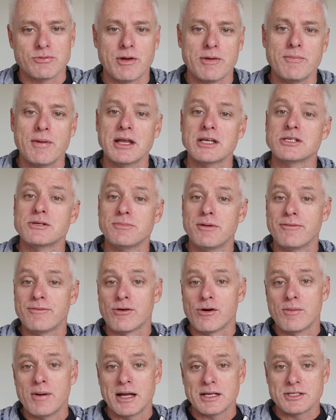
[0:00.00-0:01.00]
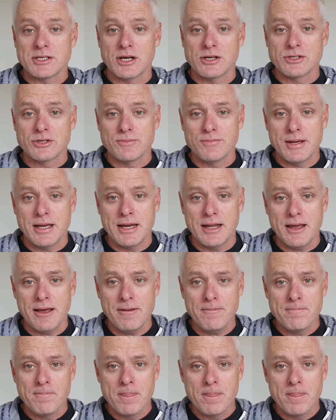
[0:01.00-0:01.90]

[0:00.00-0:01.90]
We mentioned before about social media.